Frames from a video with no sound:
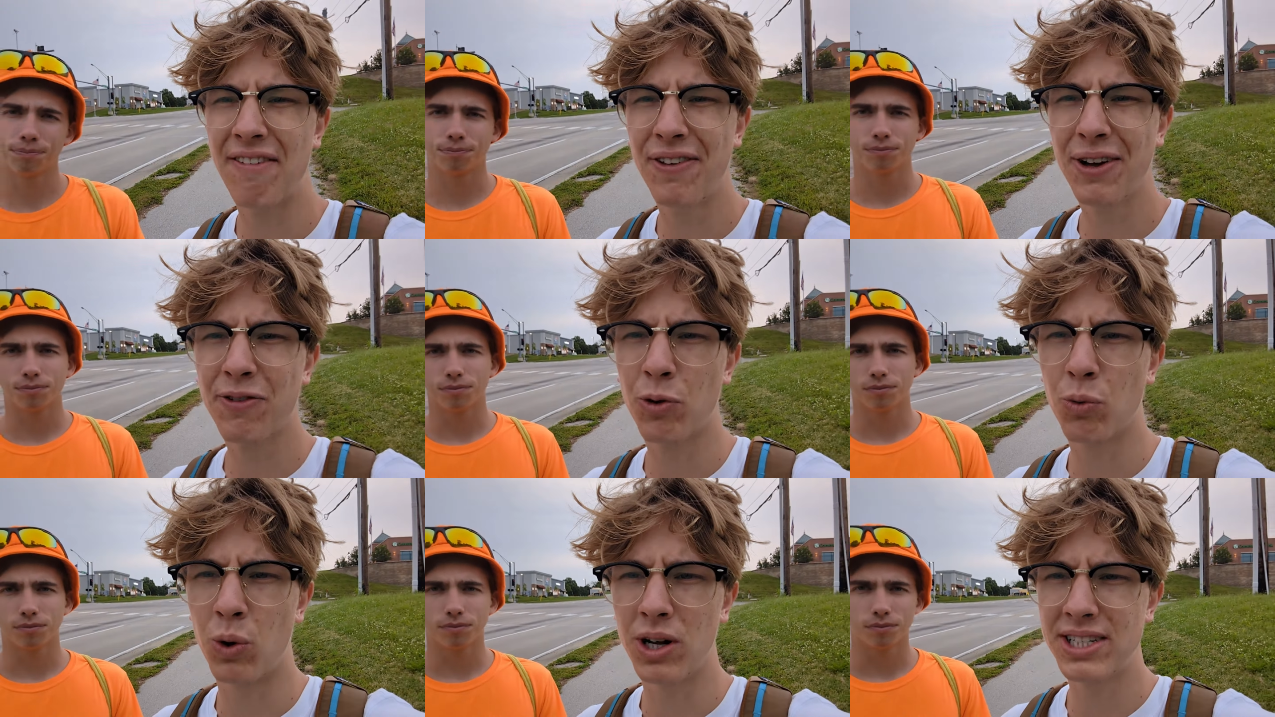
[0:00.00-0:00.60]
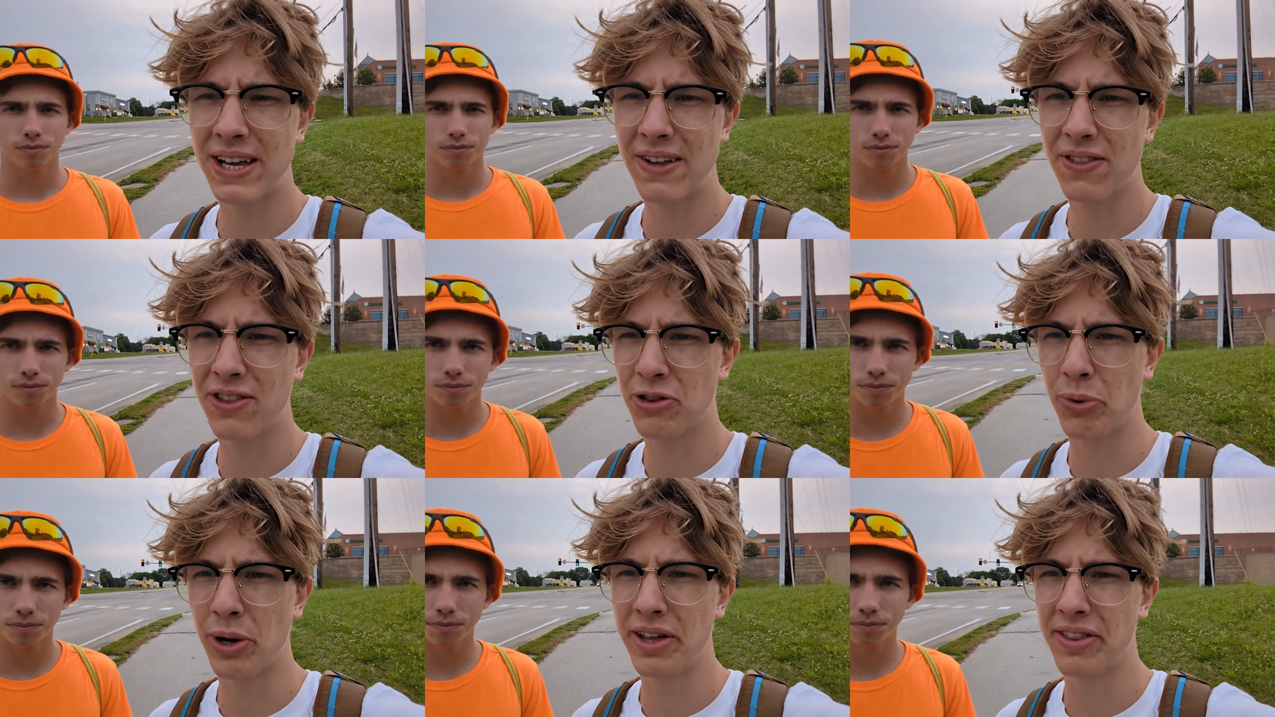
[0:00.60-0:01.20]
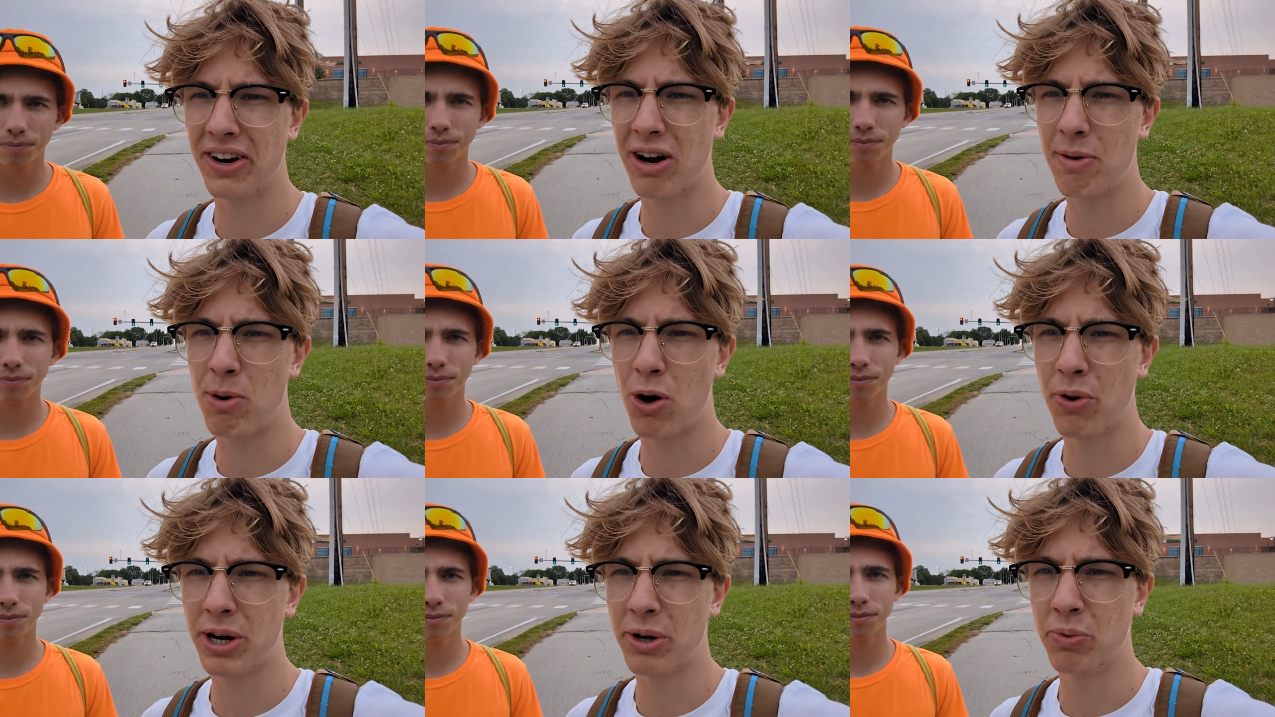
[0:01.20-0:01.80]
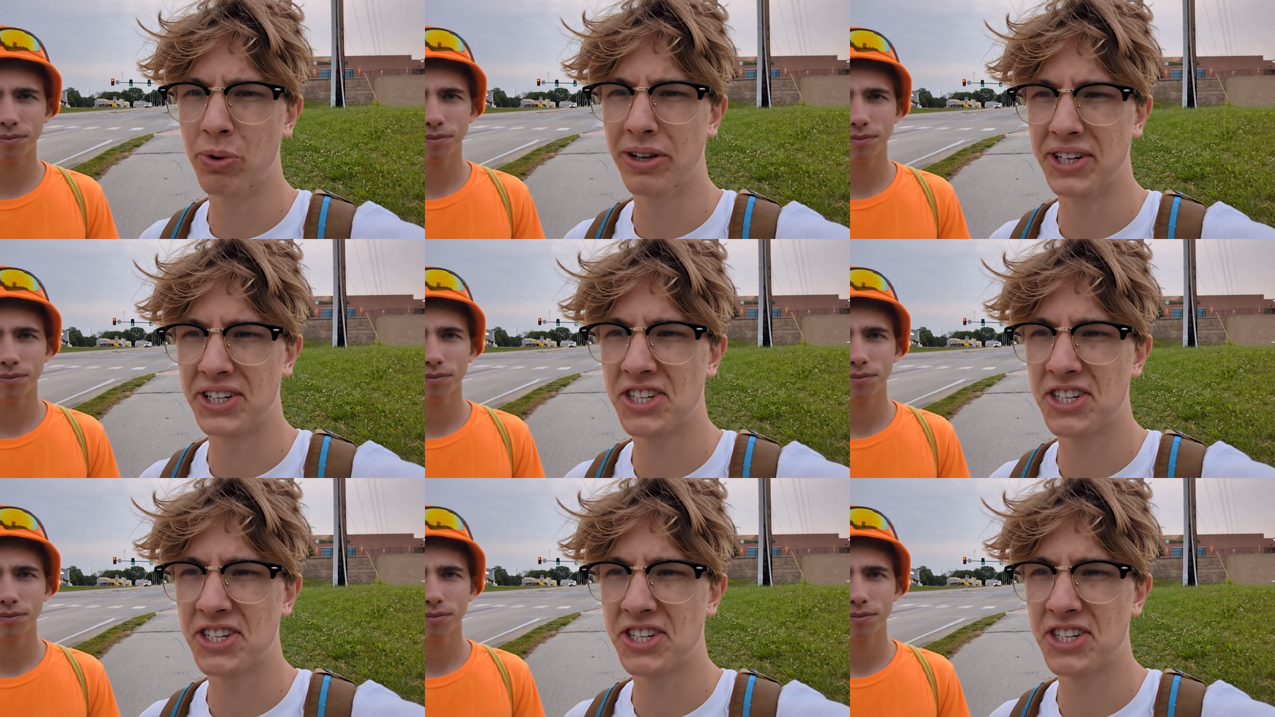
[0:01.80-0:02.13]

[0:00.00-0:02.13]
Speaker 1: I feel like for one tenth of the way there, I'm already really